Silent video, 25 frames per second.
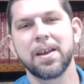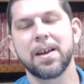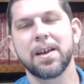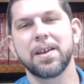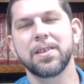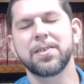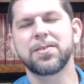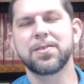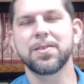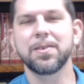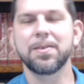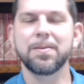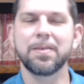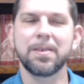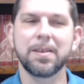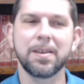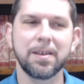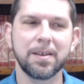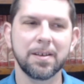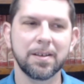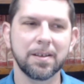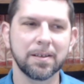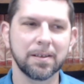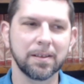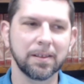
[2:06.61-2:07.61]
And so
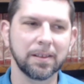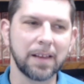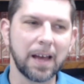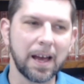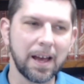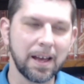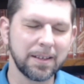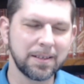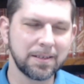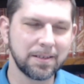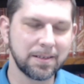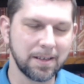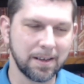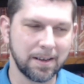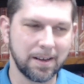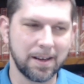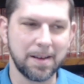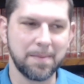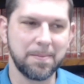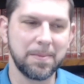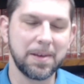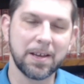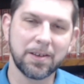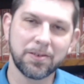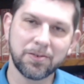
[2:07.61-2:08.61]
last
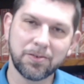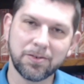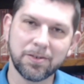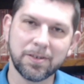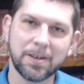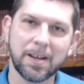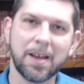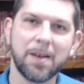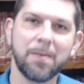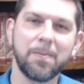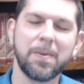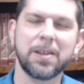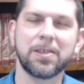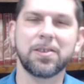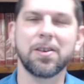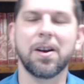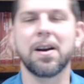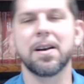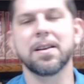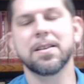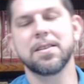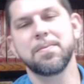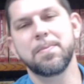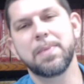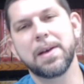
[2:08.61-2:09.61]
time, yesterday, we
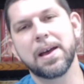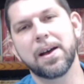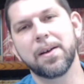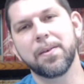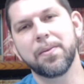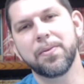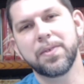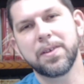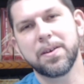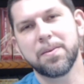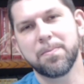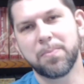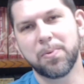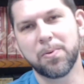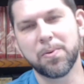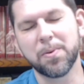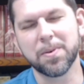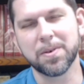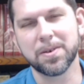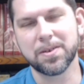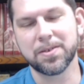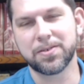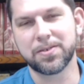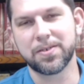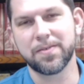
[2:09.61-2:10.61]
talked about the
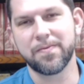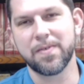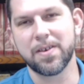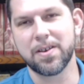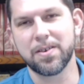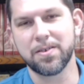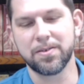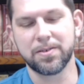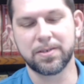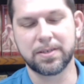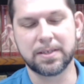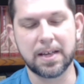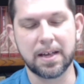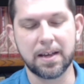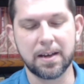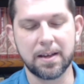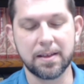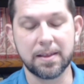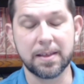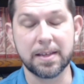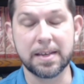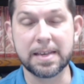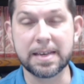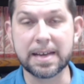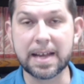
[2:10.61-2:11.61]
importance of
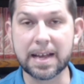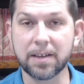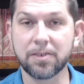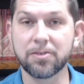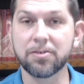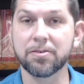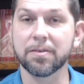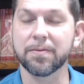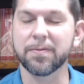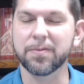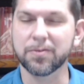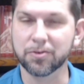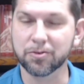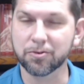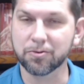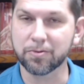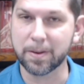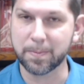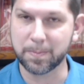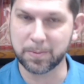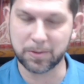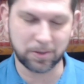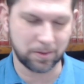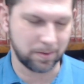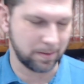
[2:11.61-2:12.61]
understanding the nature of
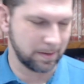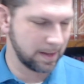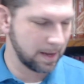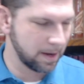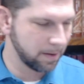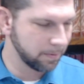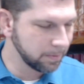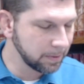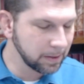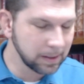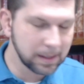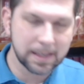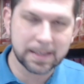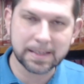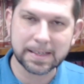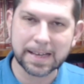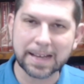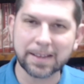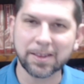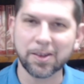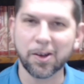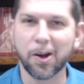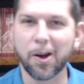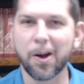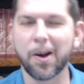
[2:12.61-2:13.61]
Scripture. And that really is
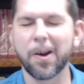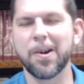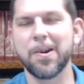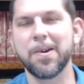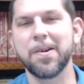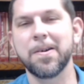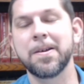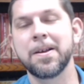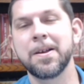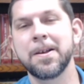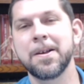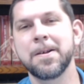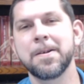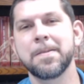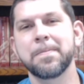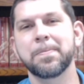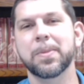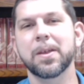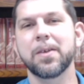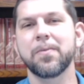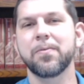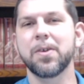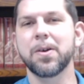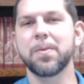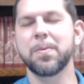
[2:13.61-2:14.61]
at the heart
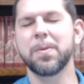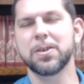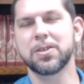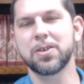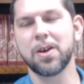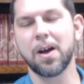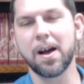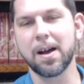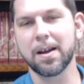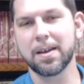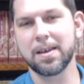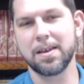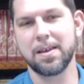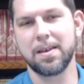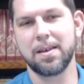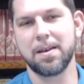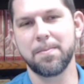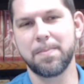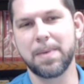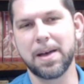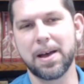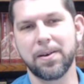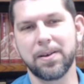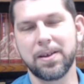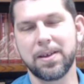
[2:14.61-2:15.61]
of what we're talking
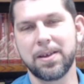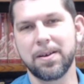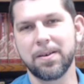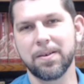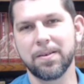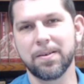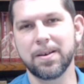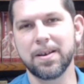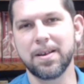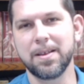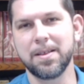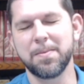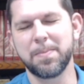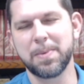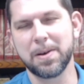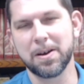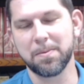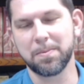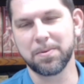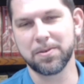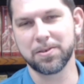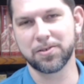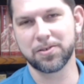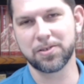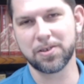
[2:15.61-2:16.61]
about here in the
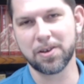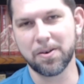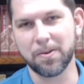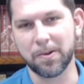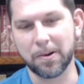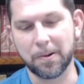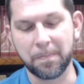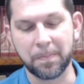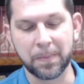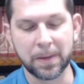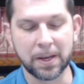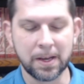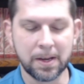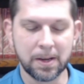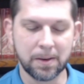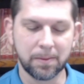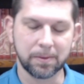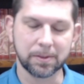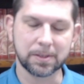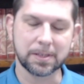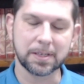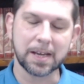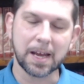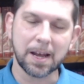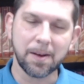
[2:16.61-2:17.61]
parable of the sower.
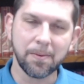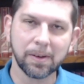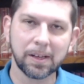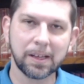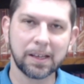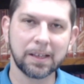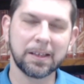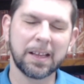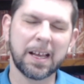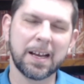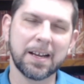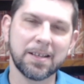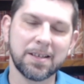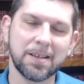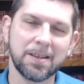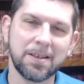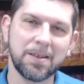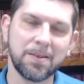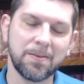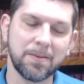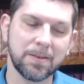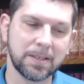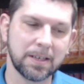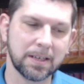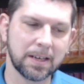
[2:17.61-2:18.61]
Well, today, what I'd like to
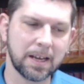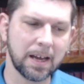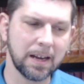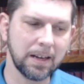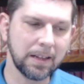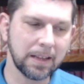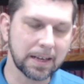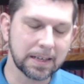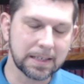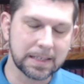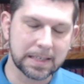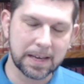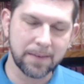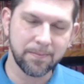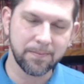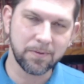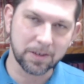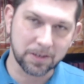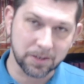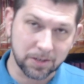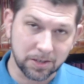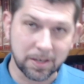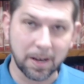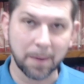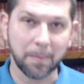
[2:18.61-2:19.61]
do is I'd kind of like to give you
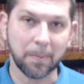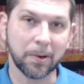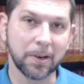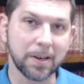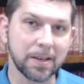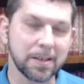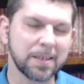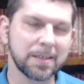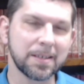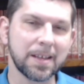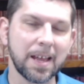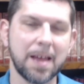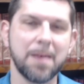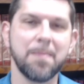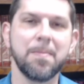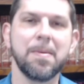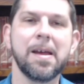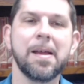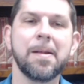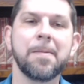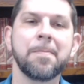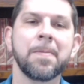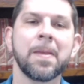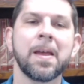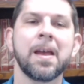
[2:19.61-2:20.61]
a summary
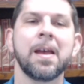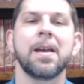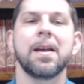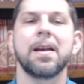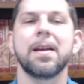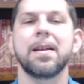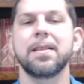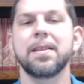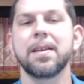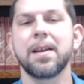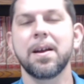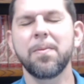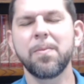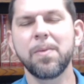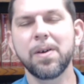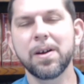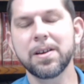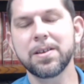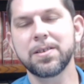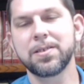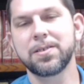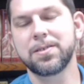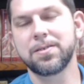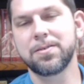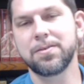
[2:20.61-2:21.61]
statement, and then I
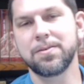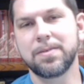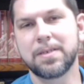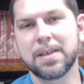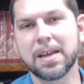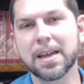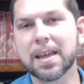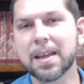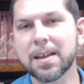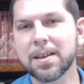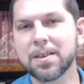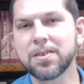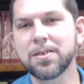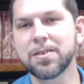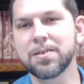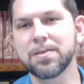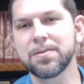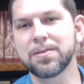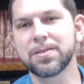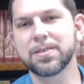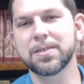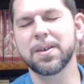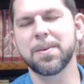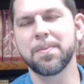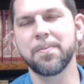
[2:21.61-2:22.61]
want us to dig
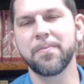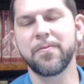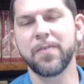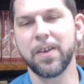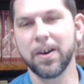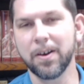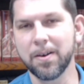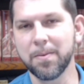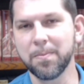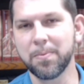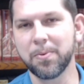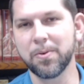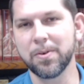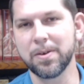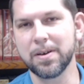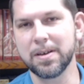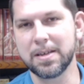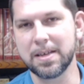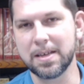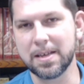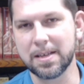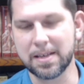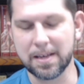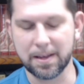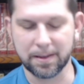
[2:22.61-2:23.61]
into some very important
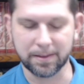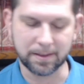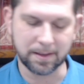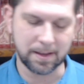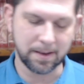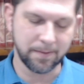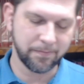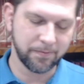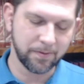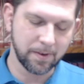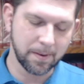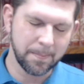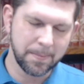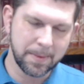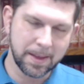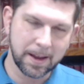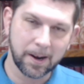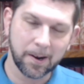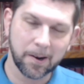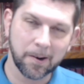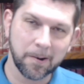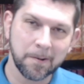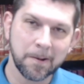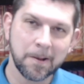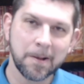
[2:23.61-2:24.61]
details. And then from
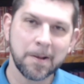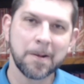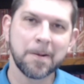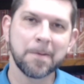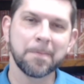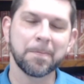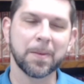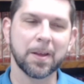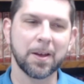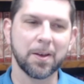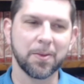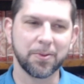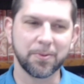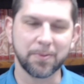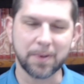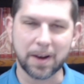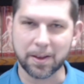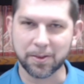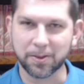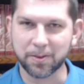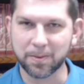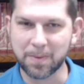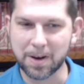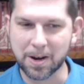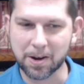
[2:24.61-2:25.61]
there, uh,
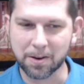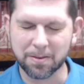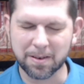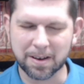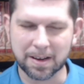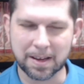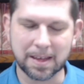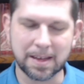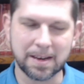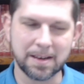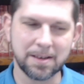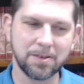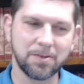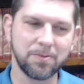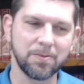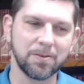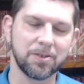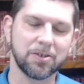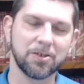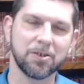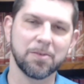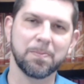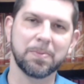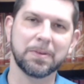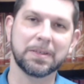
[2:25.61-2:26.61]
throughout the week, we're going to get into
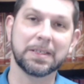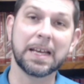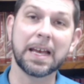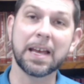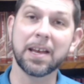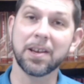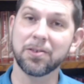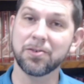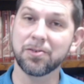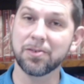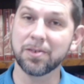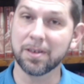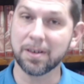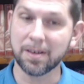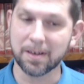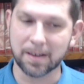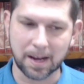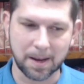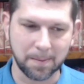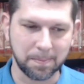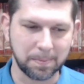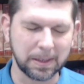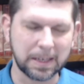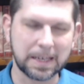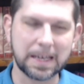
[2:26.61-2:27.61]
interpretation and
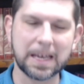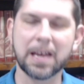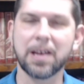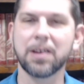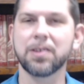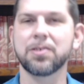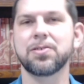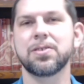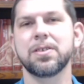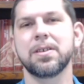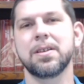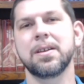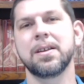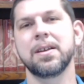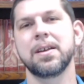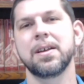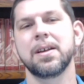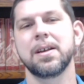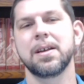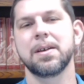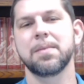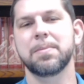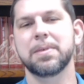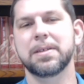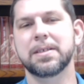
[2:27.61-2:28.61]
application.
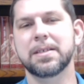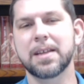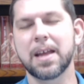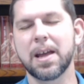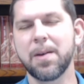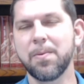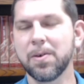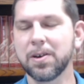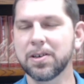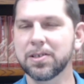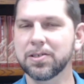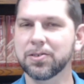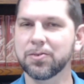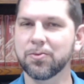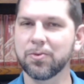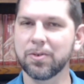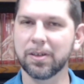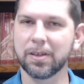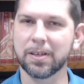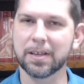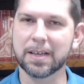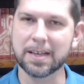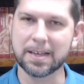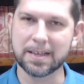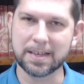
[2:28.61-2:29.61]
But today, we're just going
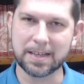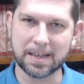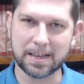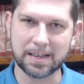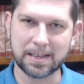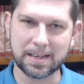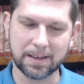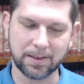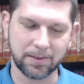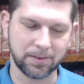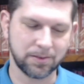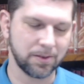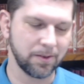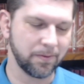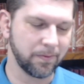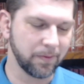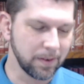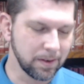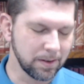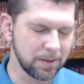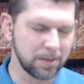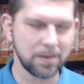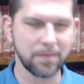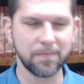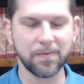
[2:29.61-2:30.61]
to look at details. So,
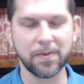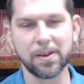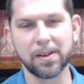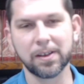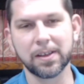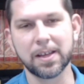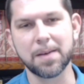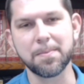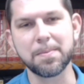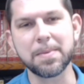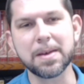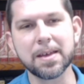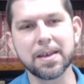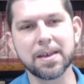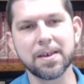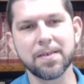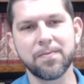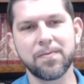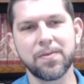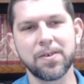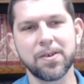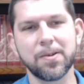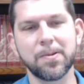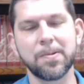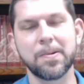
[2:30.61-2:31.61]
first of all, let me
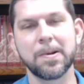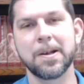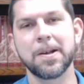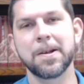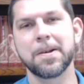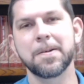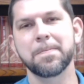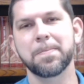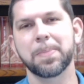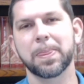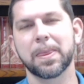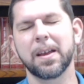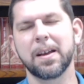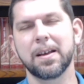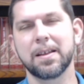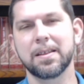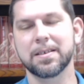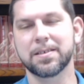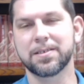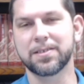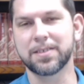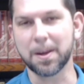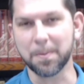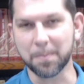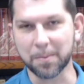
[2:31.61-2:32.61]
give you uh,
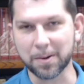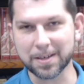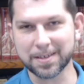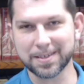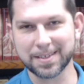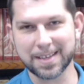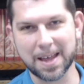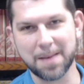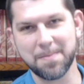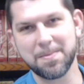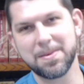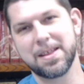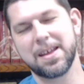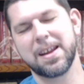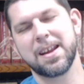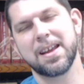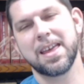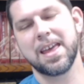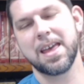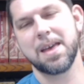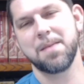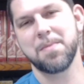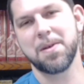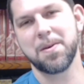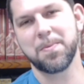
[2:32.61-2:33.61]
the summary statement that I
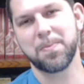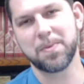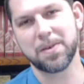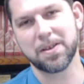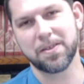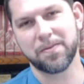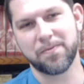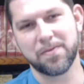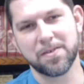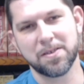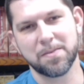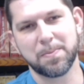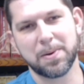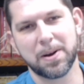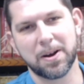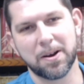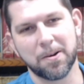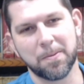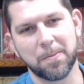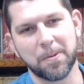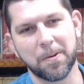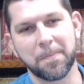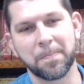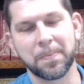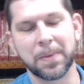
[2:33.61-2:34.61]
came up with for the
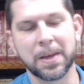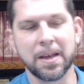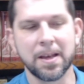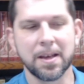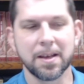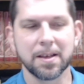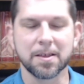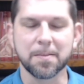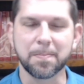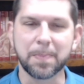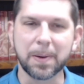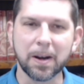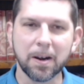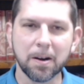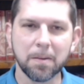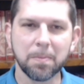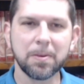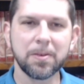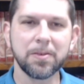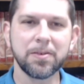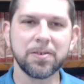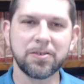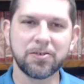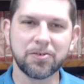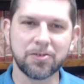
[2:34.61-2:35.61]
parable. The
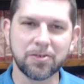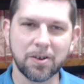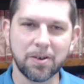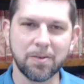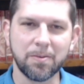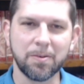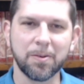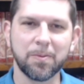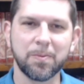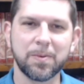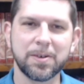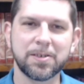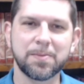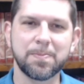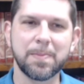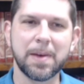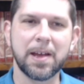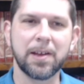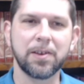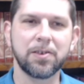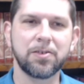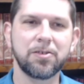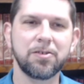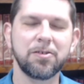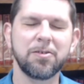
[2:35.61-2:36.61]
parable of the sower was
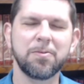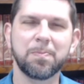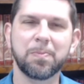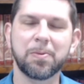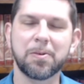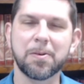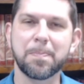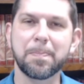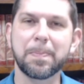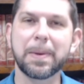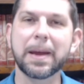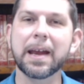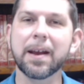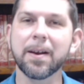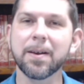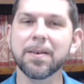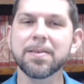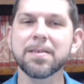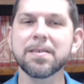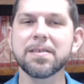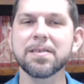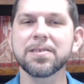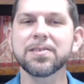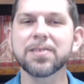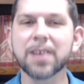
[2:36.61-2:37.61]
meant to prepare
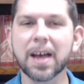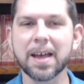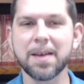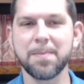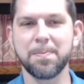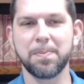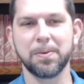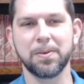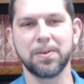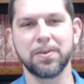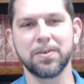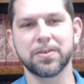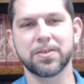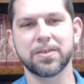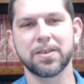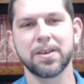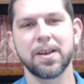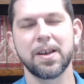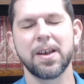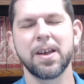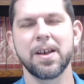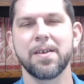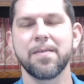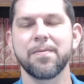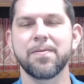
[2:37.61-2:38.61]
the disciples
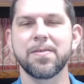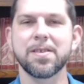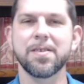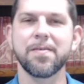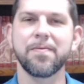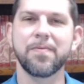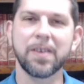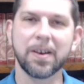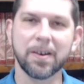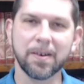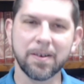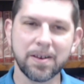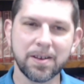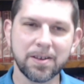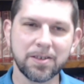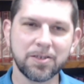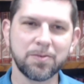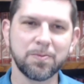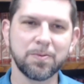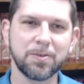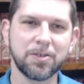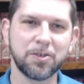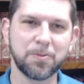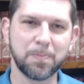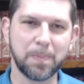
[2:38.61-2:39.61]
for the
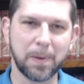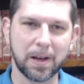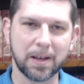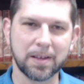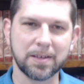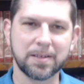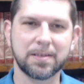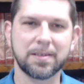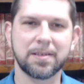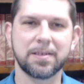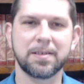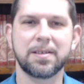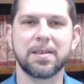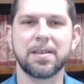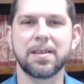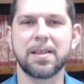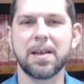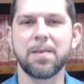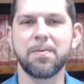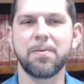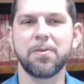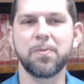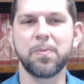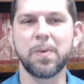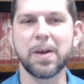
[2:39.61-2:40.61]
various responses that
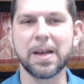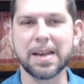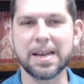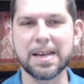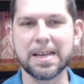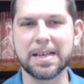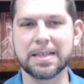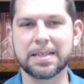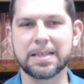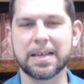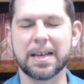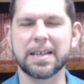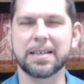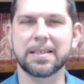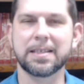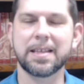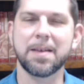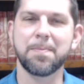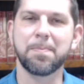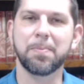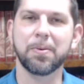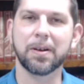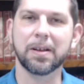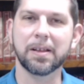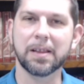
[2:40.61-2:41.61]
they would witness as
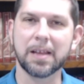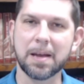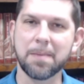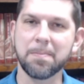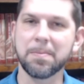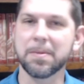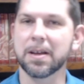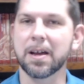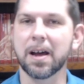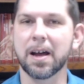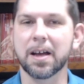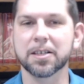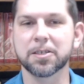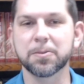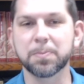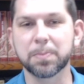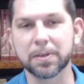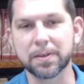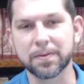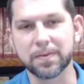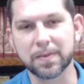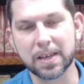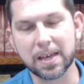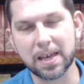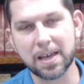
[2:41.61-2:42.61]
they proclaimed the
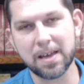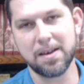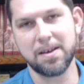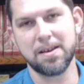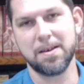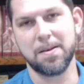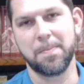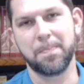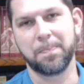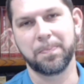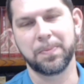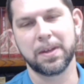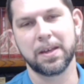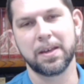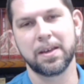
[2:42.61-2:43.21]
gospel of the kingdom.